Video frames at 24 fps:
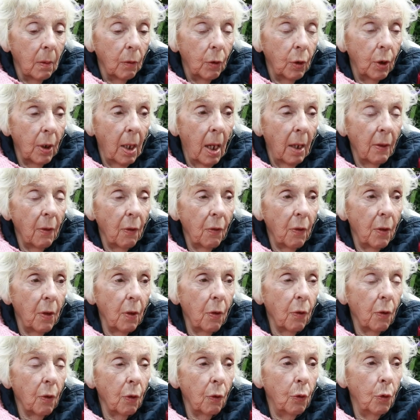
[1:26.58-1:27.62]
She had a
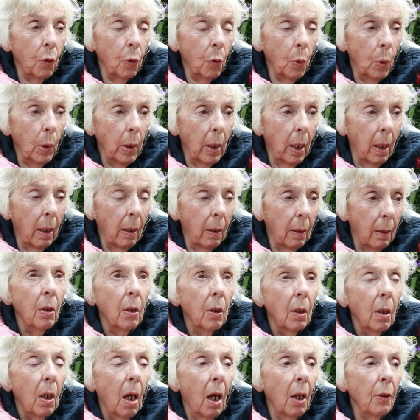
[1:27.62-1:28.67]
sister Julia.
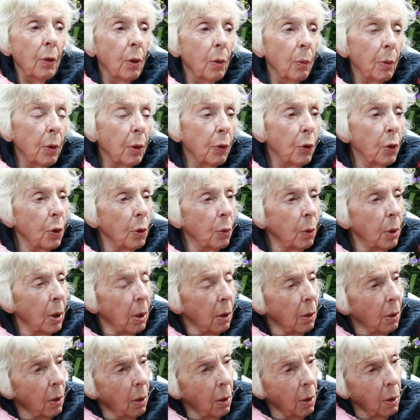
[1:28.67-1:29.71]
I don't know whether Julia
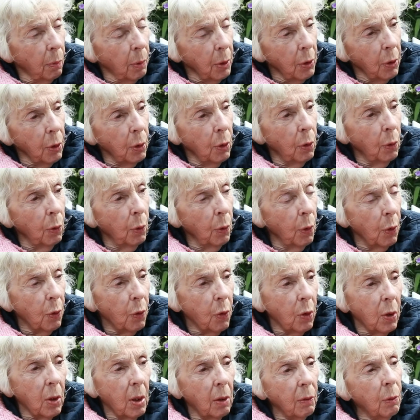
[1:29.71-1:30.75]
or her were the
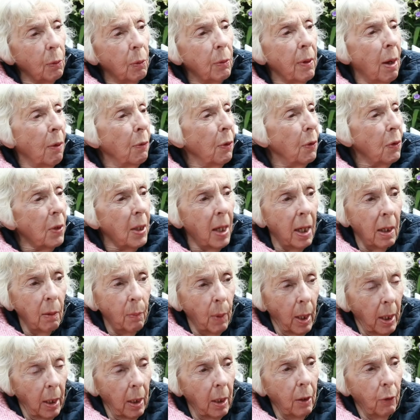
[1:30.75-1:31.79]
youngest. They were around the same
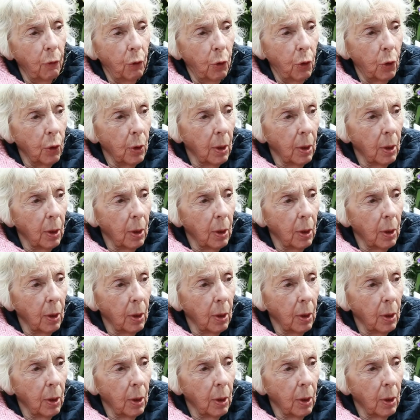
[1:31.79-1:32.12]
age.